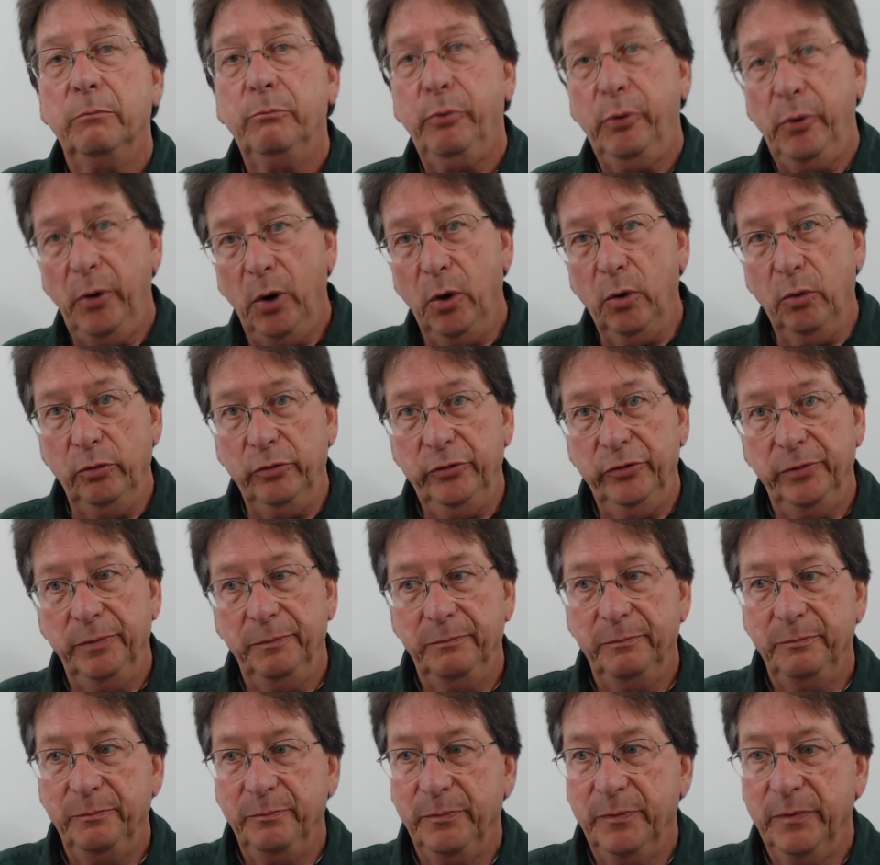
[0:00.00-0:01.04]
Pros.
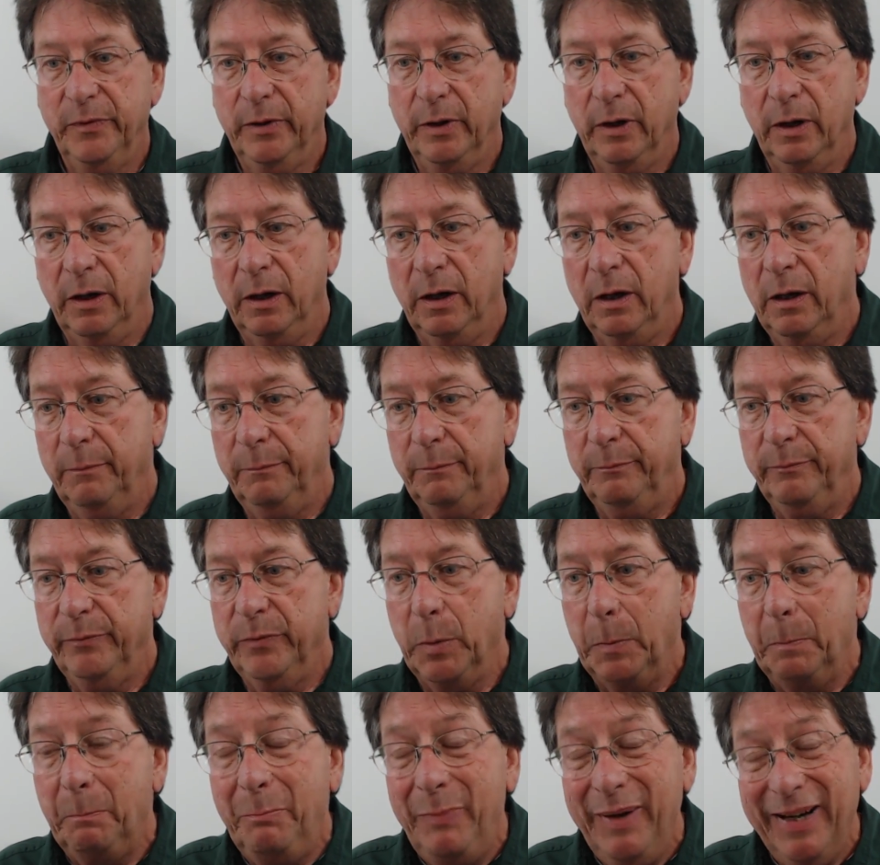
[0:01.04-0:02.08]

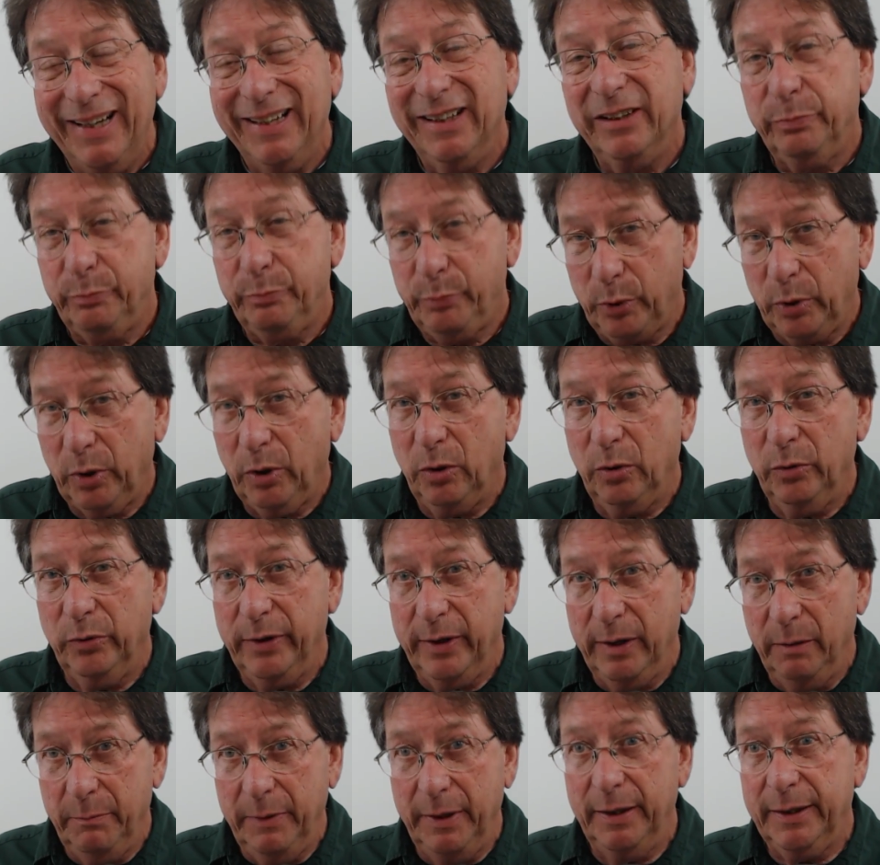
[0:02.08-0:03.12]
The biggest pro
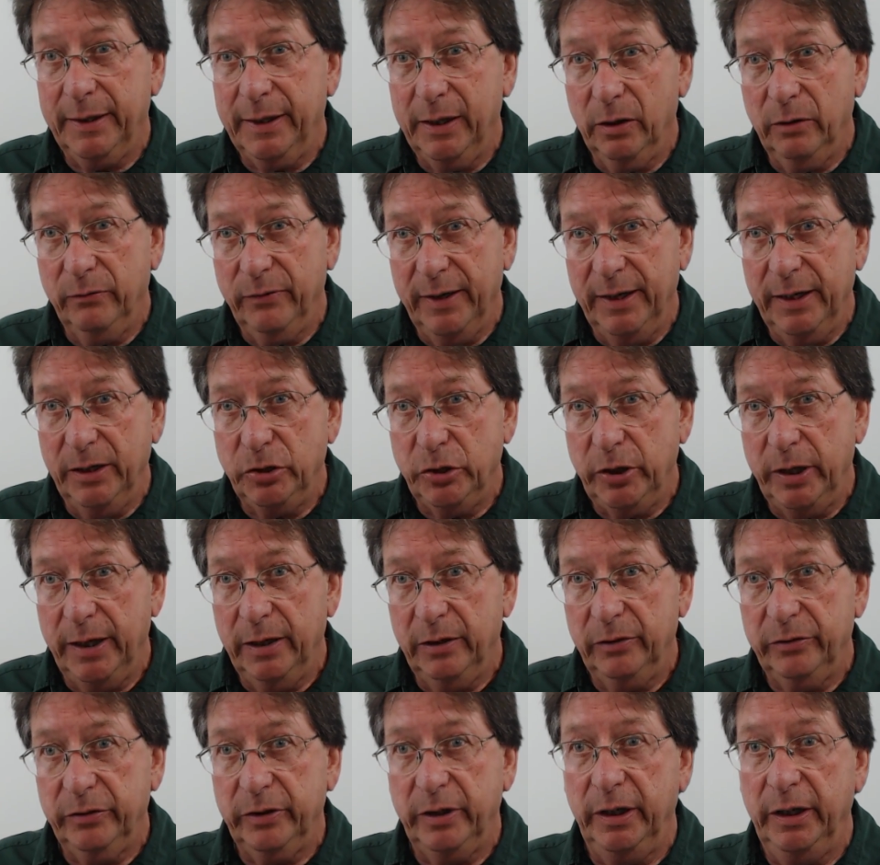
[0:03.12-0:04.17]
that a Medicare Advantage
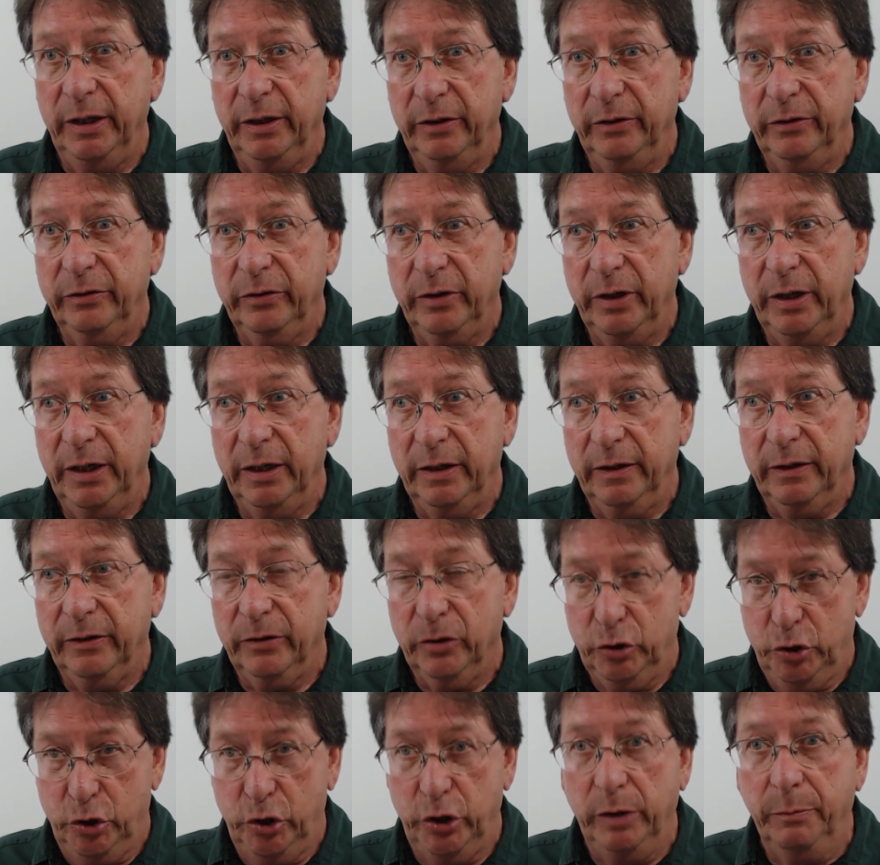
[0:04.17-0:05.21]
has is
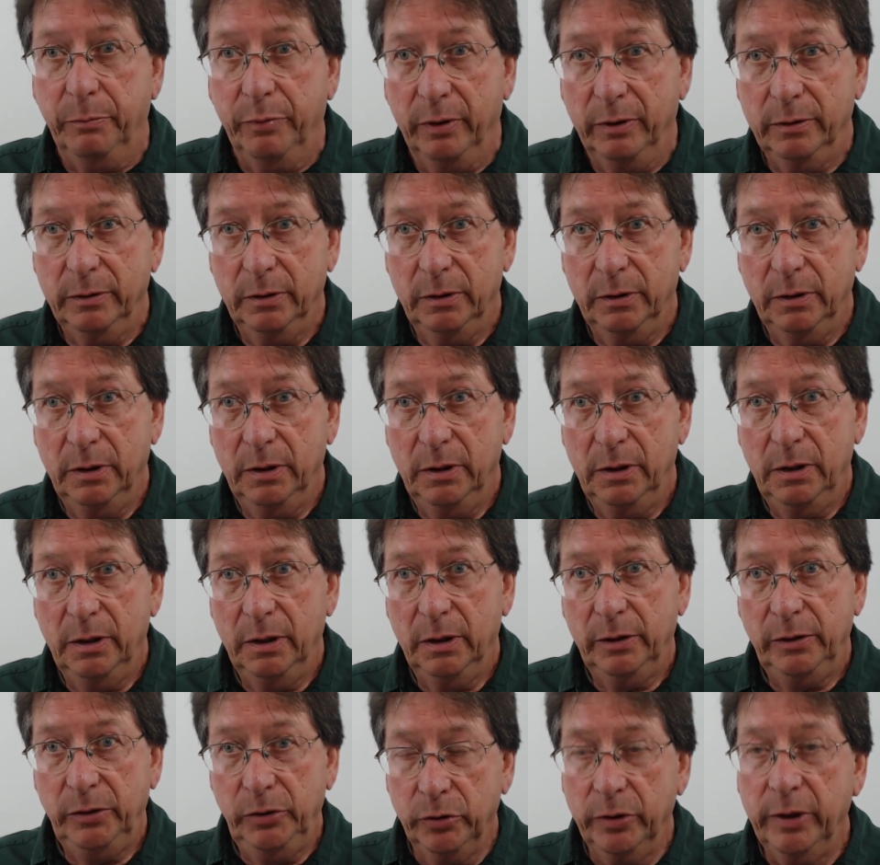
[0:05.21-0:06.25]
they're cheap.
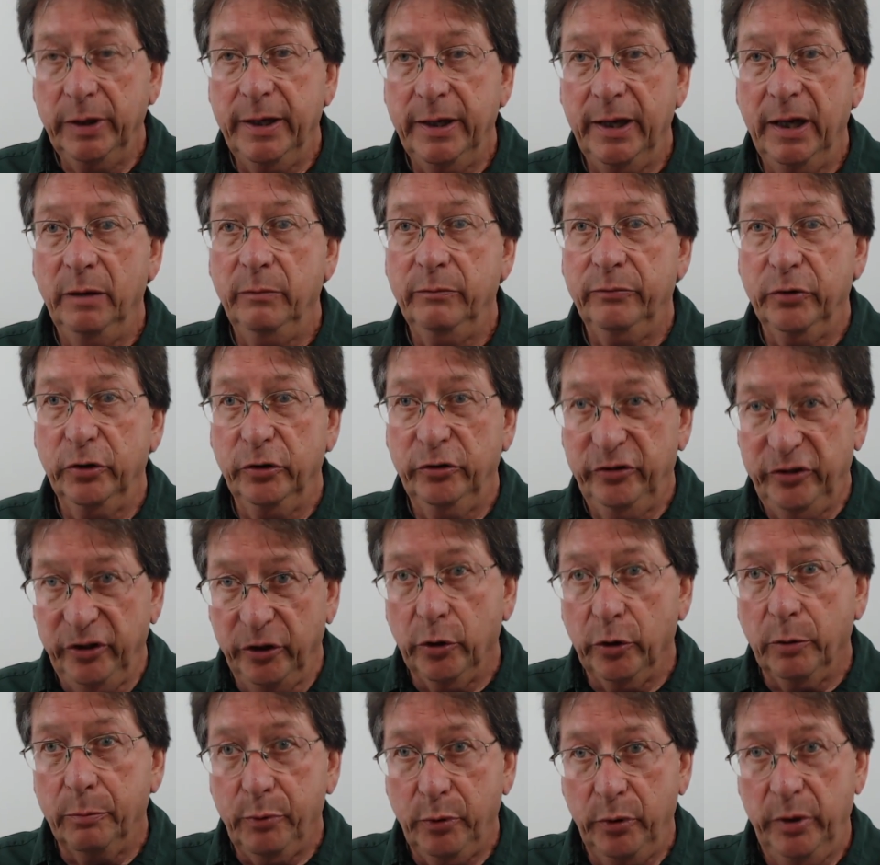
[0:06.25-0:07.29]
You can get them for
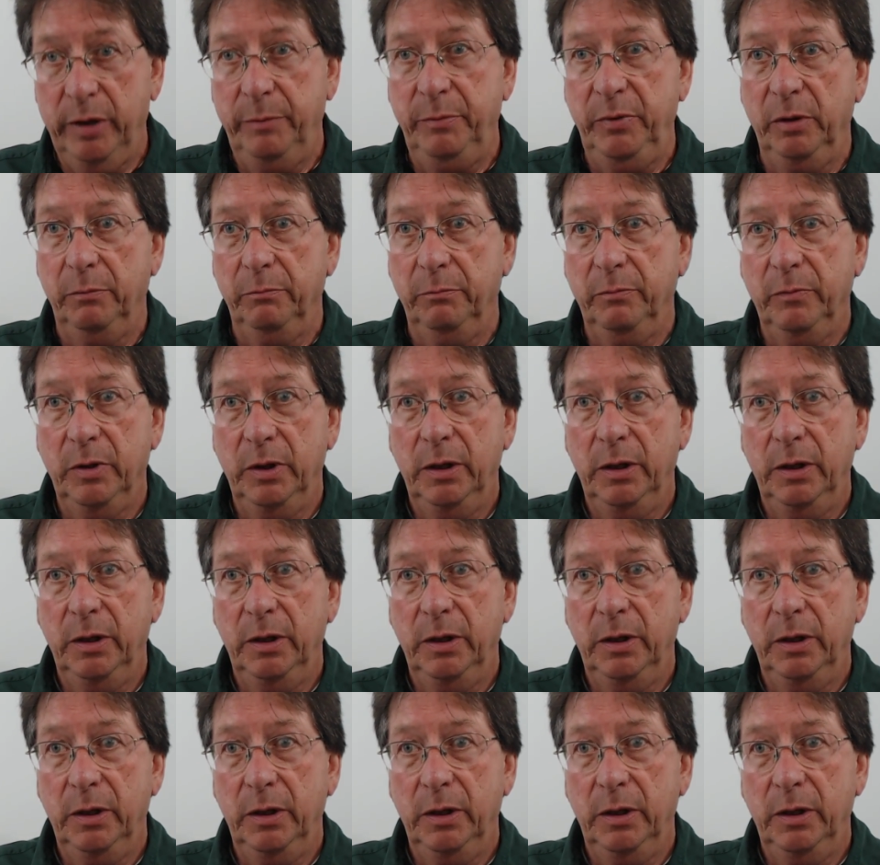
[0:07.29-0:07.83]
zero premium.